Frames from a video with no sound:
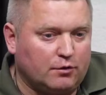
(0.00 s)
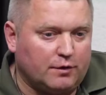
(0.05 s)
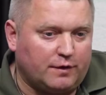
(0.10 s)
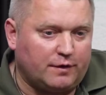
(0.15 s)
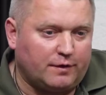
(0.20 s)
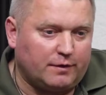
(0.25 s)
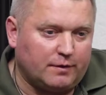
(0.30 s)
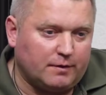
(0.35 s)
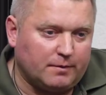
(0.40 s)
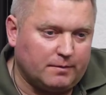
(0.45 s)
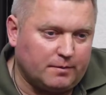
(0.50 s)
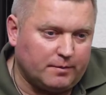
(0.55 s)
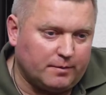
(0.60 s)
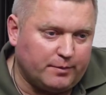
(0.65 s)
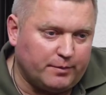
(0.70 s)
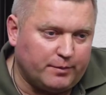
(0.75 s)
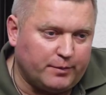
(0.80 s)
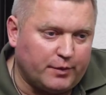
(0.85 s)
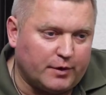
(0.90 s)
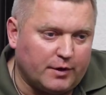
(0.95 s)
to avoid
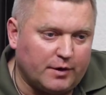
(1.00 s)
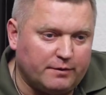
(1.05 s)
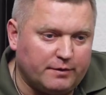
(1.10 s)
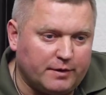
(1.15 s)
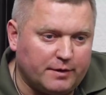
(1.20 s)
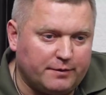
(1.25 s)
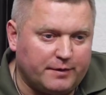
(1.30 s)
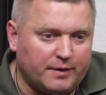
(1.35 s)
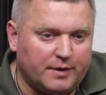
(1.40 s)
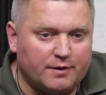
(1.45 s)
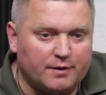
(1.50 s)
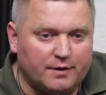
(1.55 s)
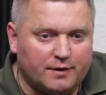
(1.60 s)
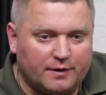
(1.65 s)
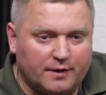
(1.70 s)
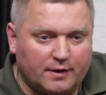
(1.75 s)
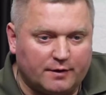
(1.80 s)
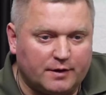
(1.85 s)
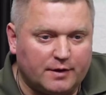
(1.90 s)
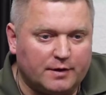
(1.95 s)
cases when
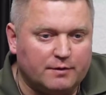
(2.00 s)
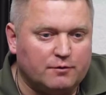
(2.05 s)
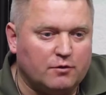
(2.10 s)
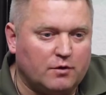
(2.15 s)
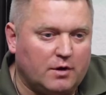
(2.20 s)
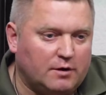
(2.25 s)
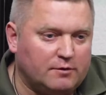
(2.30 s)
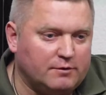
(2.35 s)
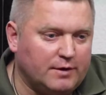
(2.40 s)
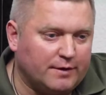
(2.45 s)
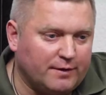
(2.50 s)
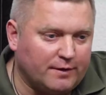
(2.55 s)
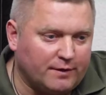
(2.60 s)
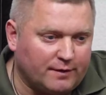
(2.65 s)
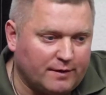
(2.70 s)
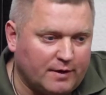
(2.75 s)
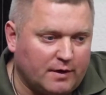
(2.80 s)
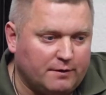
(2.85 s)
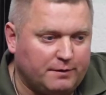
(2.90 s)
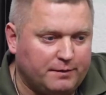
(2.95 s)
somebody is has
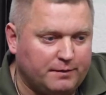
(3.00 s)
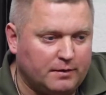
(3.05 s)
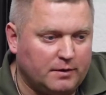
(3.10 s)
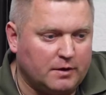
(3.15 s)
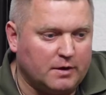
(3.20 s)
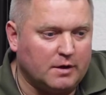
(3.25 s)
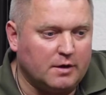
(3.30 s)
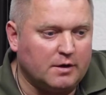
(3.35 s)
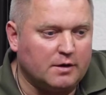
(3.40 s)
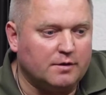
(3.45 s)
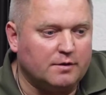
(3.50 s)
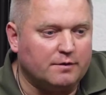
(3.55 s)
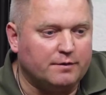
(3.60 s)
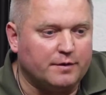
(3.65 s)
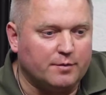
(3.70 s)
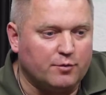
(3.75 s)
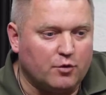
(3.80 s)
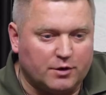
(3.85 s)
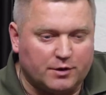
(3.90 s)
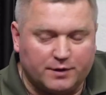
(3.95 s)
initiative but did
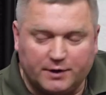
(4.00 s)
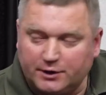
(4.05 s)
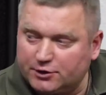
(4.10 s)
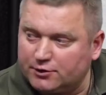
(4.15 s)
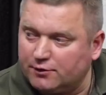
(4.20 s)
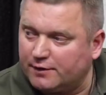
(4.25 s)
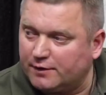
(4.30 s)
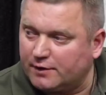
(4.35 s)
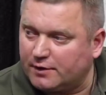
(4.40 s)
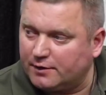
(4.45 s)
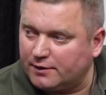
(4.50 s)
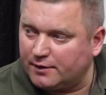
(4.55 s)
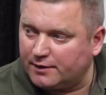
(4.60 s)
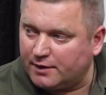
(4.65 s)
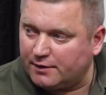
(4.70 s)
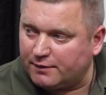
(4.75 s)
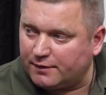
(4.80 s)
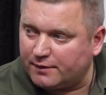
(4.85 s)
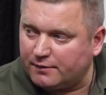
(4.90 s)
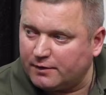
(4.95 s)
not know
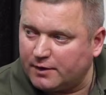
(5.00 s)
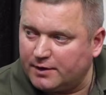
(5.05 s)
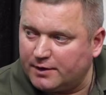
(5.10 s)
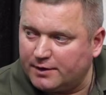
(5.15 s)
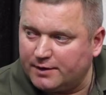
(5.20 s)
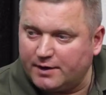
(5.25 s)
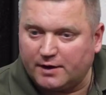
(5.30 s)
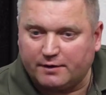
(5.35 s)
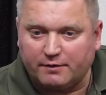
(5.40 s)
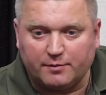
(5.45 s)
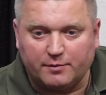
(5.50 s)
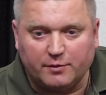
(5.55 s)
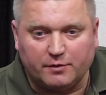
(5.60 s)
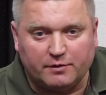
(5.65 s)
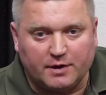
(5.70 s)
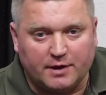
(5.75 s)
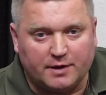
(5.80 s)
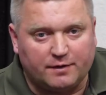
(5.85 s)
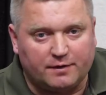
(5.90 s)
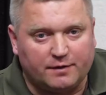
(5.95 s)
the
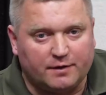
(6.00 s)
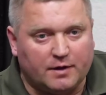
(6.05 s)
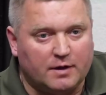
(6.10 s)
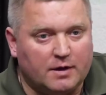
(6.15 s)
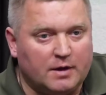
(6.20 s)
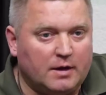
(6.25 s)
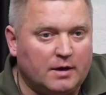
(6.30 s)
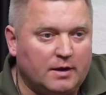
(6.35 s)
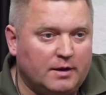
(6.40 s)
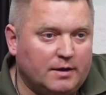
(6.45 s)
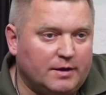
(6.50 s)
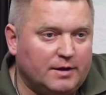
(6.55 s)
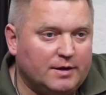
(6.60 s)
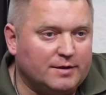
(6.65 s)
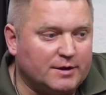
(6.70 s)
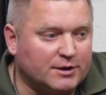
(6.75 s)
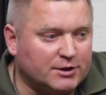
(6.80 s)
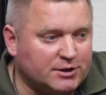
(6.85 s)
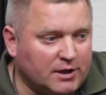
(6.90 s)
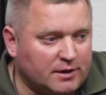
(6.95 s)
conditions of legislation,
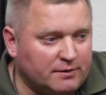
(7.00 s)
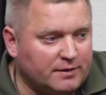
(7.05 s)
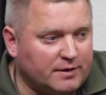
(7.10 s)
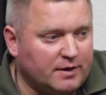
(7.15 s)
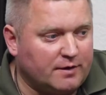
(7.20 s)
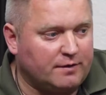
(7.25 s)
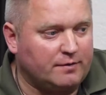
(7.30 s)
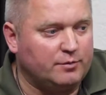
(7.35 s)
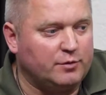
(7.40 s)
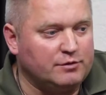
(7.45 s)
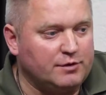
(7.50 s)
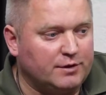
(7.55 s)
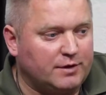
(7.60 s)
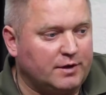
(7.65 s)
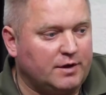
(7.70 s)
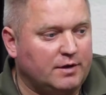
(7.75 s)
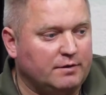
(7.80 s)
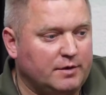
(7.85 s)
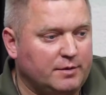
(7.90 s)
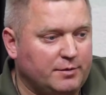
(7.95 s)
how, how it should be
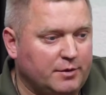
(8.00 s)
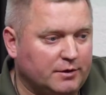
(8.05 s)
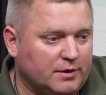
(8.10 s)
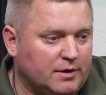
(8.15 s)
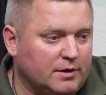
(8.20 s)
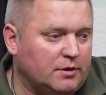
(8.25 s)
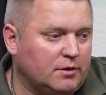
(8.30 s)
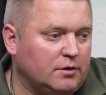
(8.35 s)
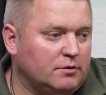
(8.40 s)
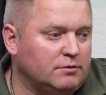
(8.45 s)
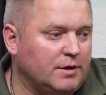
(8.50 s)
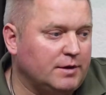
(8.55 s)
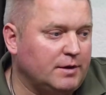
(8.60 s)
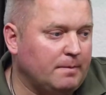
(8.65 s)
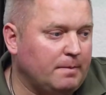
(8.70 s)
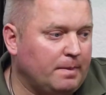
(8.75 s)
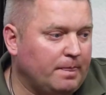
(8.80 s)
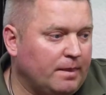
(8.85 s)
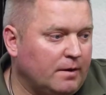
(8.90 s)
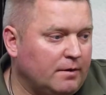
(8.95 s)
happened. And
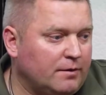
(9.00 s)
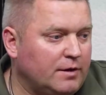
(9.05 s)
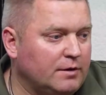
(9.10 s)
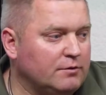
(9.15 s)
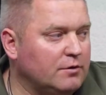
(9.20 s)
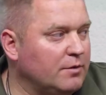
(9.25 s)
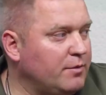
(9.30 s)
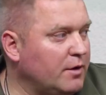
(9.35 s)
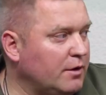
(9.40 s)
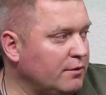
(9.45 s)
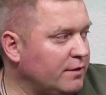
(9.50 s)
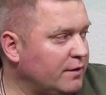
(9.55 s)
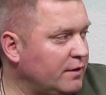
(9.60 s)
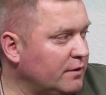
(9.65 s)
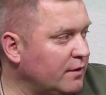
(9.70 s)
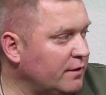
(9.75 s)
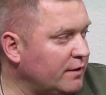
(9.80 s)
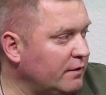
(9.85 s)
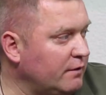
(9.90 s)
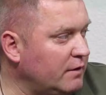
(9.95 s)
regretfully, we had cases.
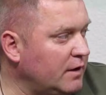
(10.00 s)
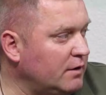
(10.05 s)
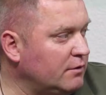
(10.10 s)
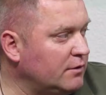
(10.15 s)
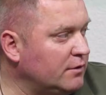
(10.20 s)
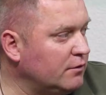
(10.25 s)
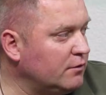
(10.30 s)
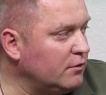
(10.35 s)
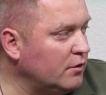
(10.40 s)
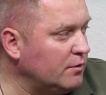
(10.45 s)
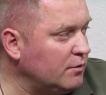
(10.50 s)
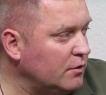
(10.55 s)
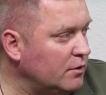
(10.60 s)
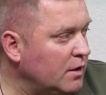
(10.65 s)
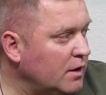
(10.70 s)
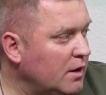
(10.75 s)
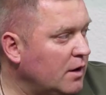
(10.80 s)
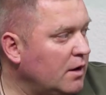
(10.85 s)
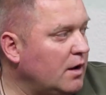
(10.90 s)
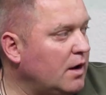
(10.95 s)
One, the
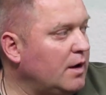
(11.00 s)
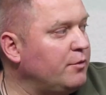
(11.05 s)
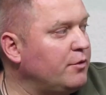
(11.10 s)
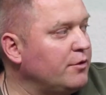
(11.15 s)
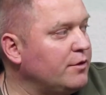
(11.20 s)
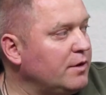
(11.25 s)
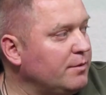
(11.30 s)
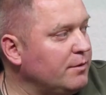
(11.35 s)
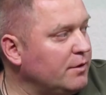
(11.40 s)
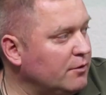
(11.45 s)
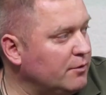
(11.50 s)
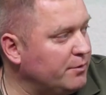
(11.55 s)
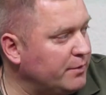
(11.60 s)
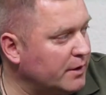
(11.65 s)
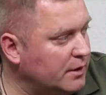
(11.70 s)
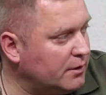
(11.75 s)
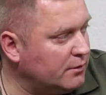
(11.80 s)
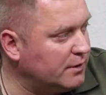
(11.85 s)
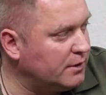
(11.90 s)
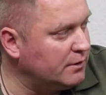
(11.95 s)
delivered bodies of
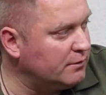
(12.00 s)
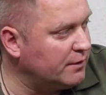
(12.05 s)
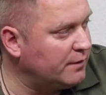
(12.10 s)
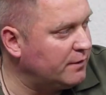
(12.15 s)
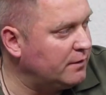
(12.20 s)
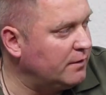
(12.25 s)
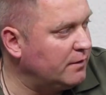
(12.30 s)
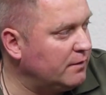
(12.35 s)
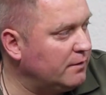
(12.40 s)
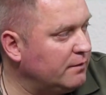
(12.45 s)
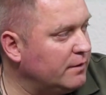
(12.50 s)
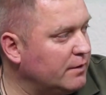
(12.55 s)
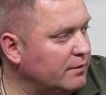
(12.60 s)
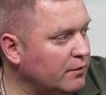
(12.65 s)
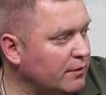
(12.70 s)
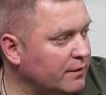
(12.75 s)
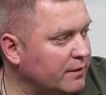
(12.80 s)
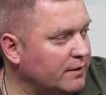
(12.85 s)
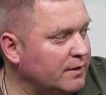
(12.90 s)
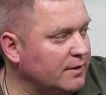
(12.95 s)
our defenders home,
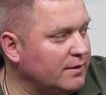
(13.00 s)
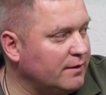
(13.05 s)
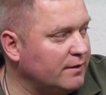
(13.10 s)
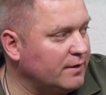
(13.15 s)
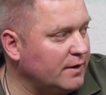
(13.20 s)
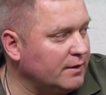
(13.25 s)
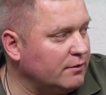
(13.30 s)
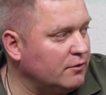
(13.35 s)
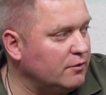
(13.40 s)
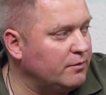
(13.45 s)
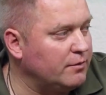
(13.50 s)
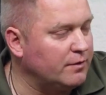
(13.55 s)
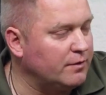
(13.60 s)
and then